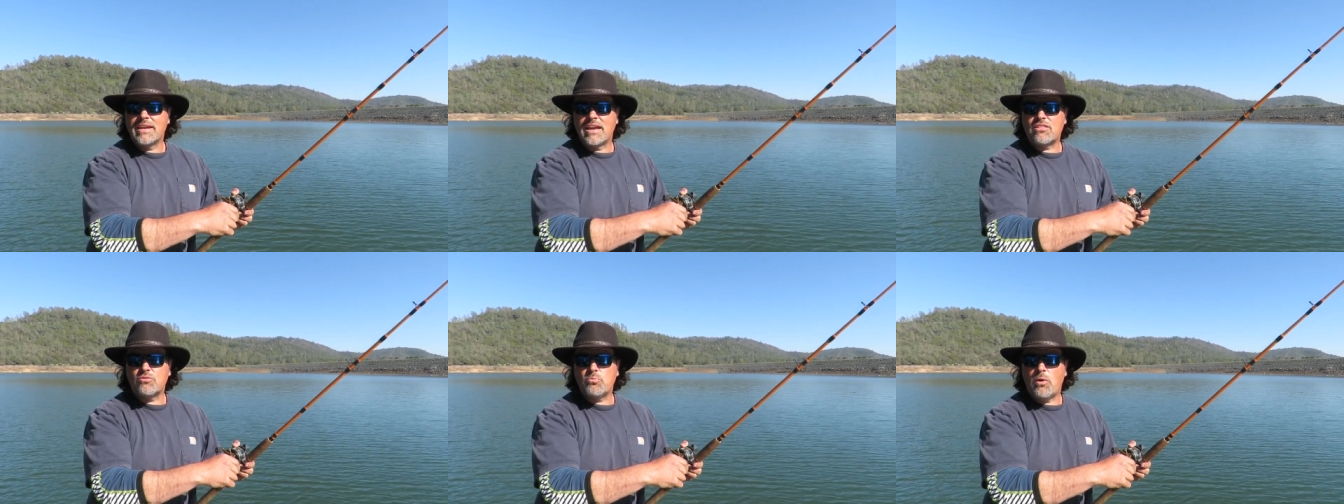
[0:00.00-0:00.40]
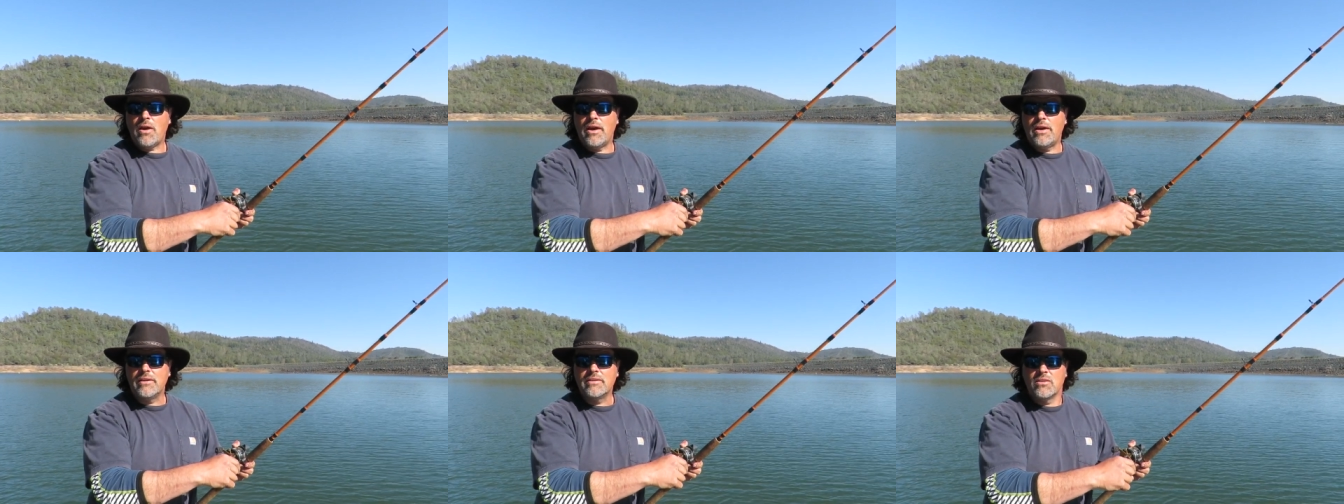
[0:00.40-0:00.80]
guess
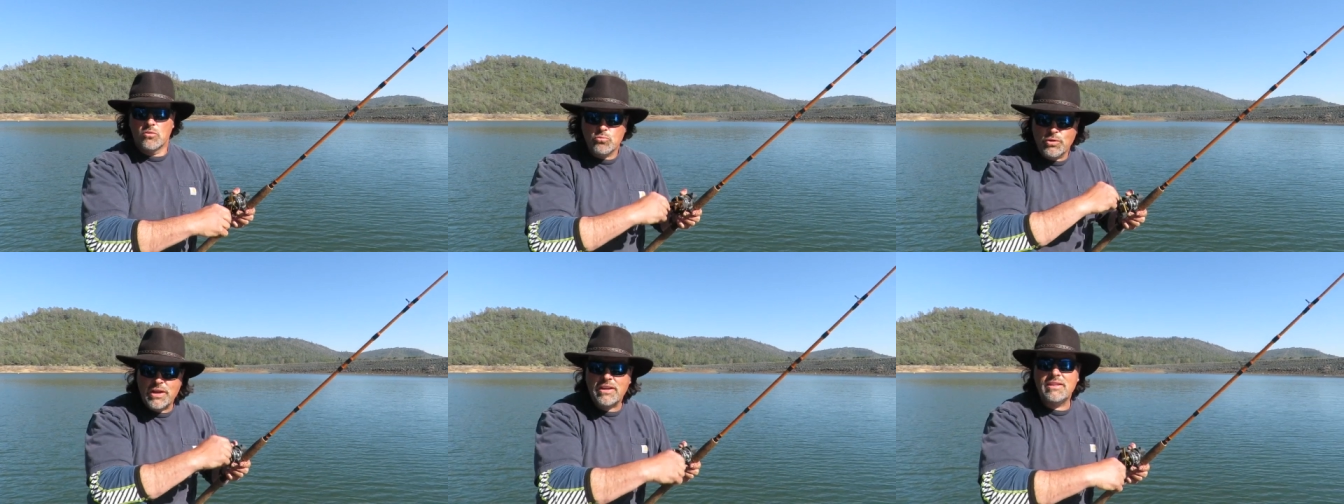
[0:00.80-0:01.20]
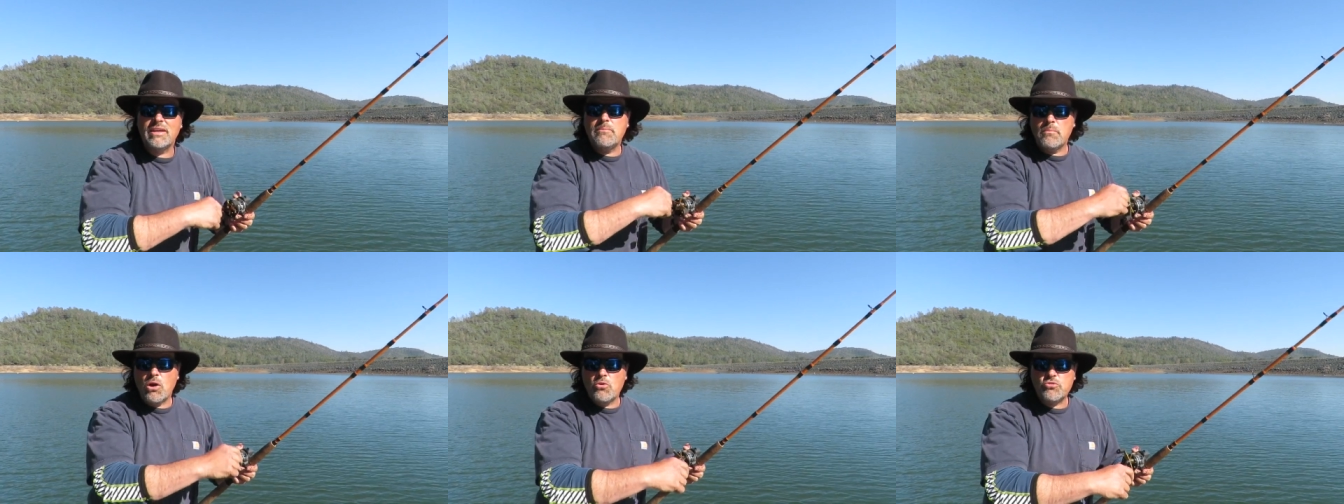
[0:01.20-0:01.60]
what? Reel
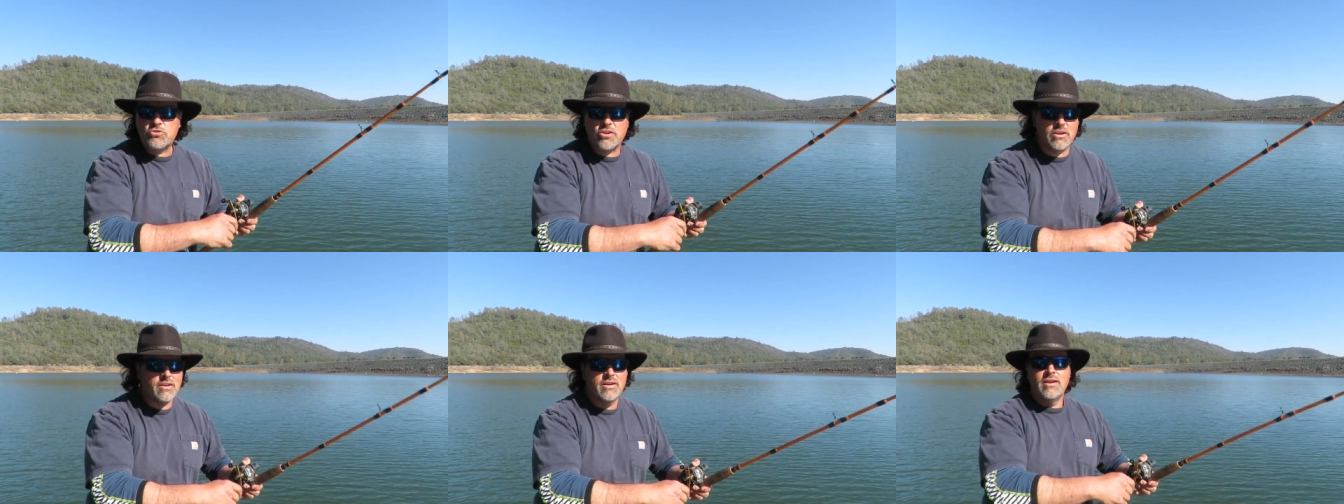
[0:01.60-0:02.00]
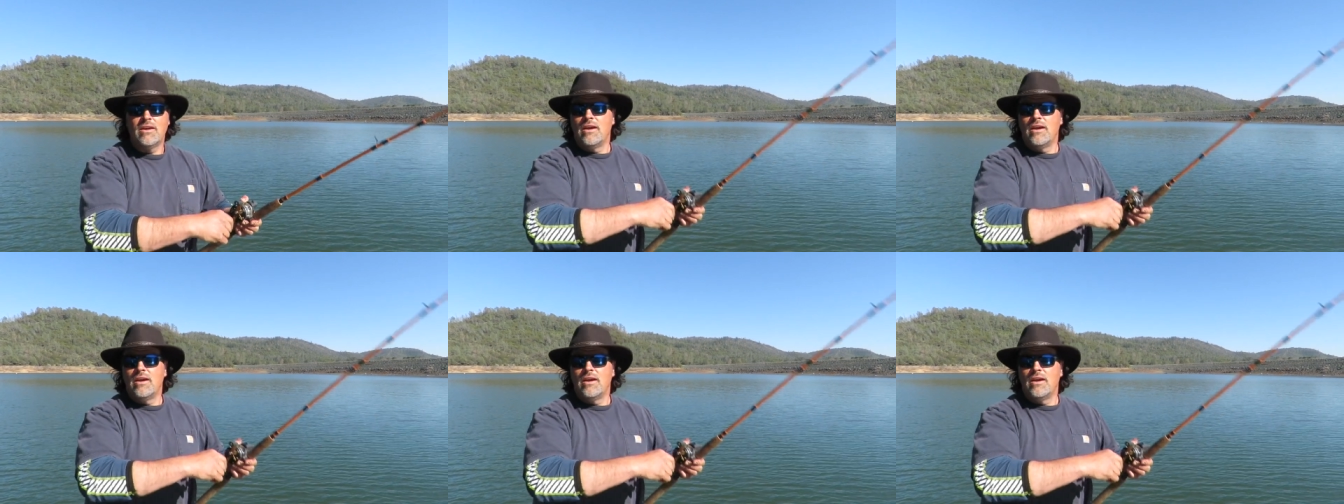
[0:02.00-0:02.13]
in motion.